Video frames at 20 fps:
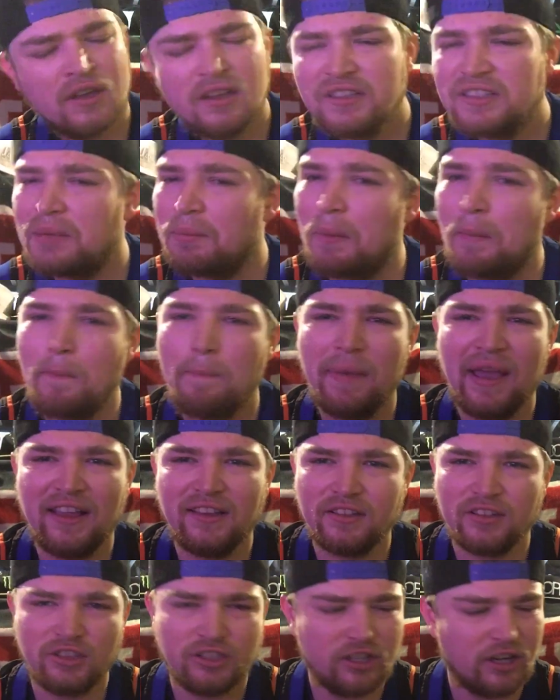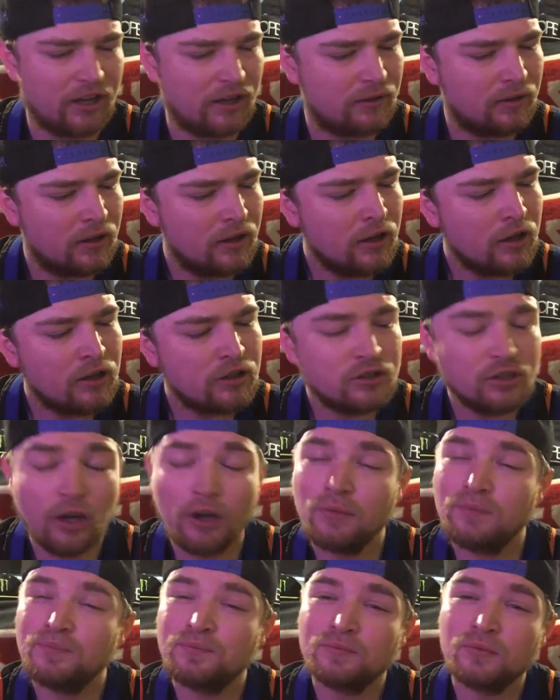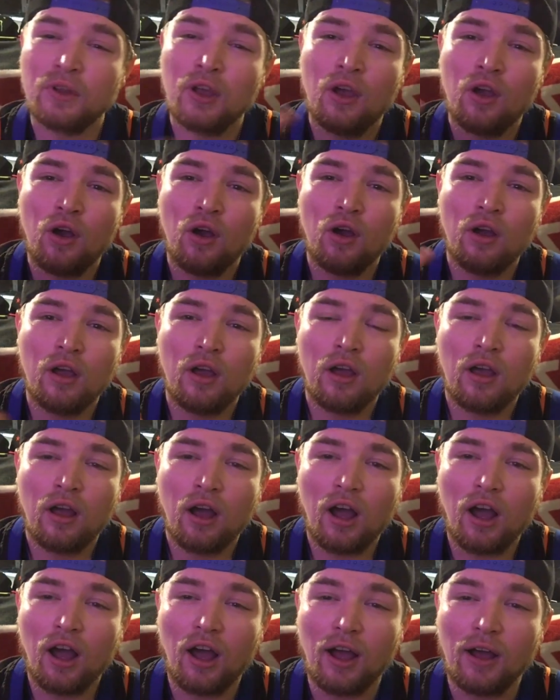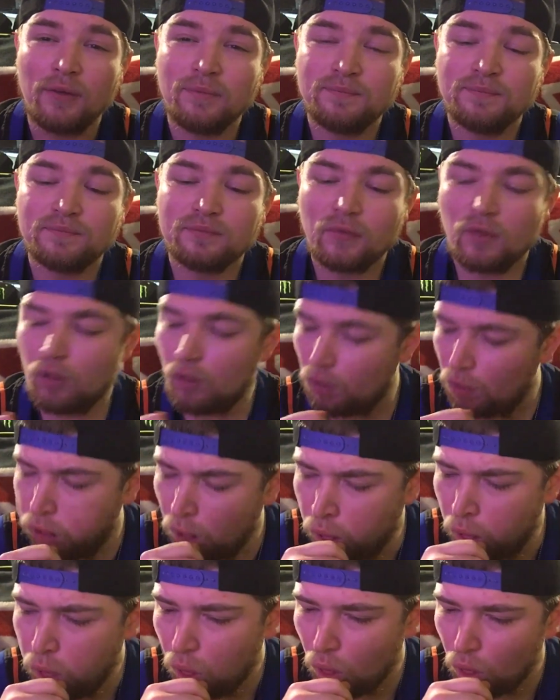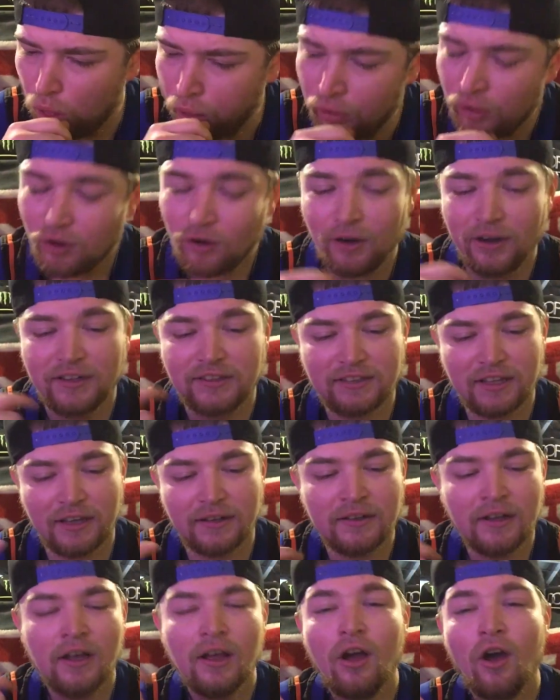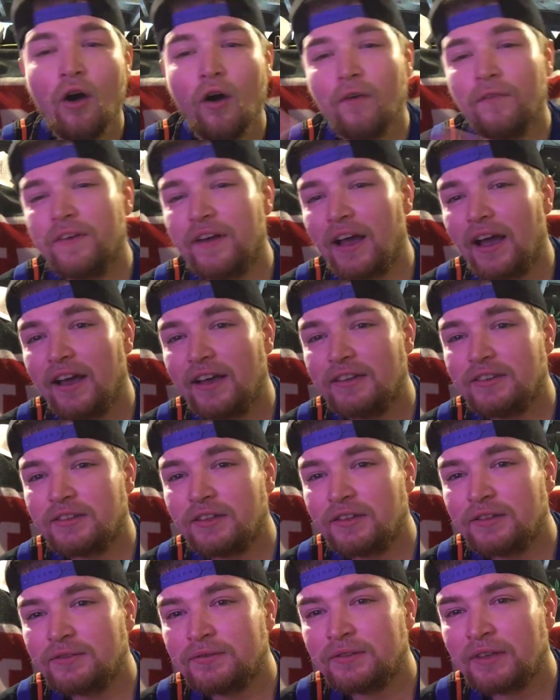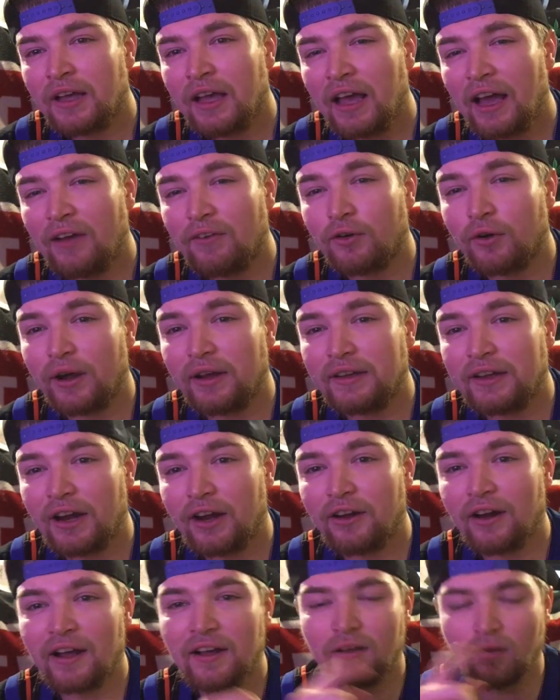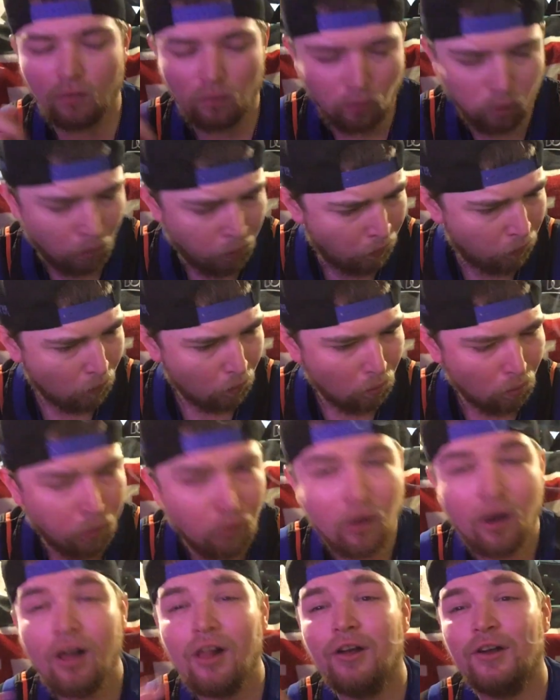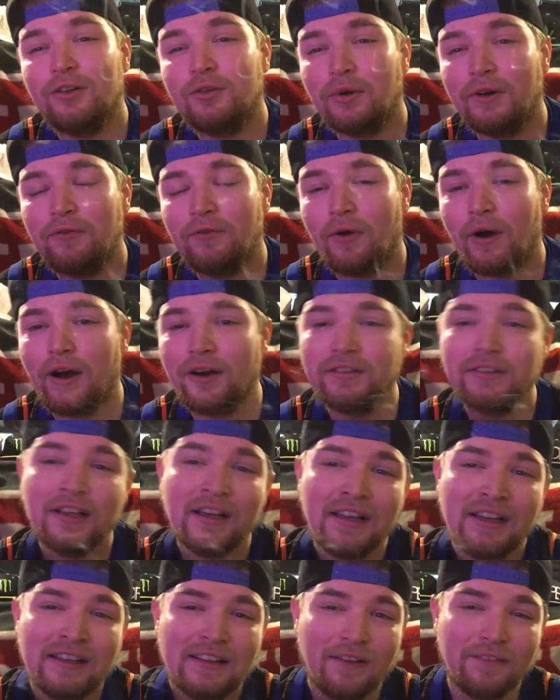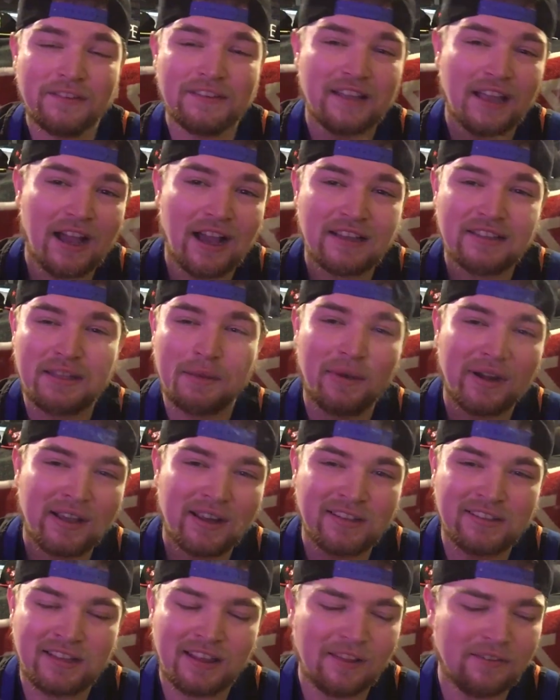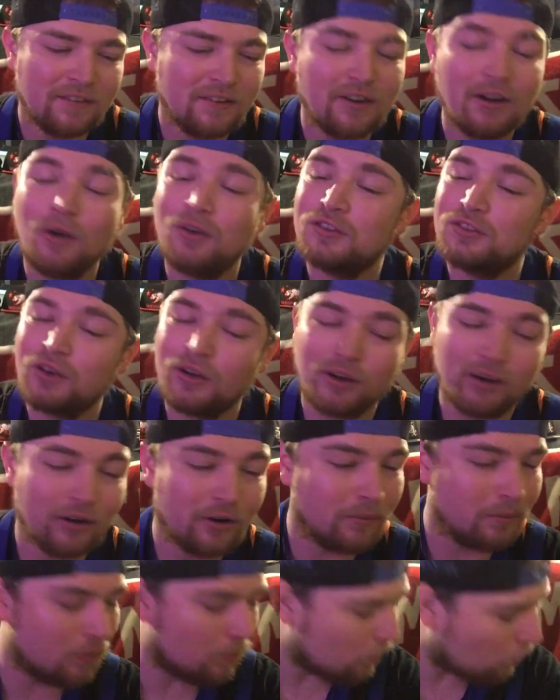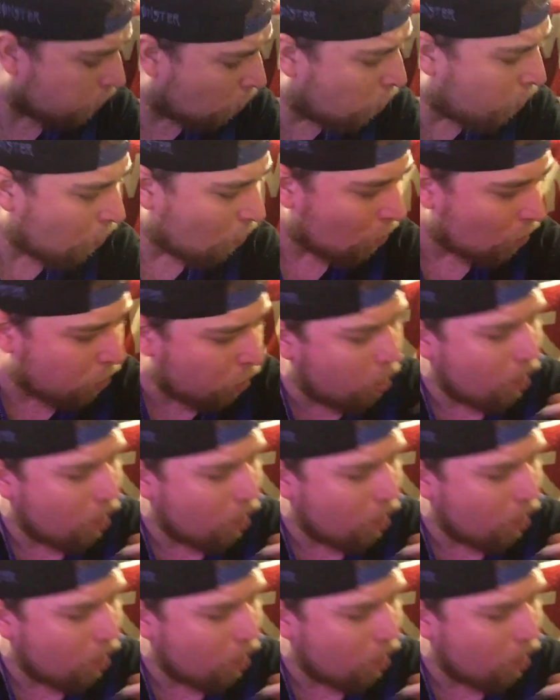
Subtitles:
Some amazing shit. So, I already said, hope you guys have a great day or night. All 24 hours. Love you, stay high, stay medicated, stay left, and always do your herb.